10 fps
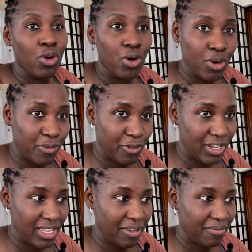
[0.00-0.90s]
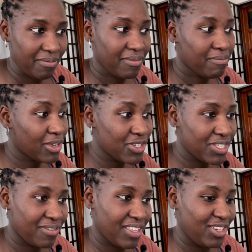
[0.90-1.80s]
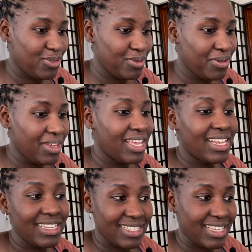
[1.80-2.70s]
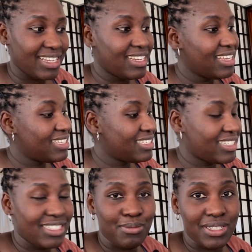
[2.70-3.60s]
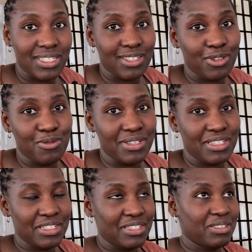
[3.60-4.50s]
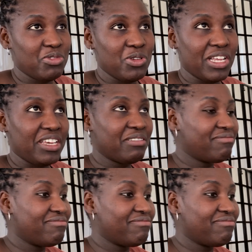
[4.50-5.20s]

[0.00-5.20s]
Hopefully. Because if they do, listen, ChatGPT is out of business. No lie.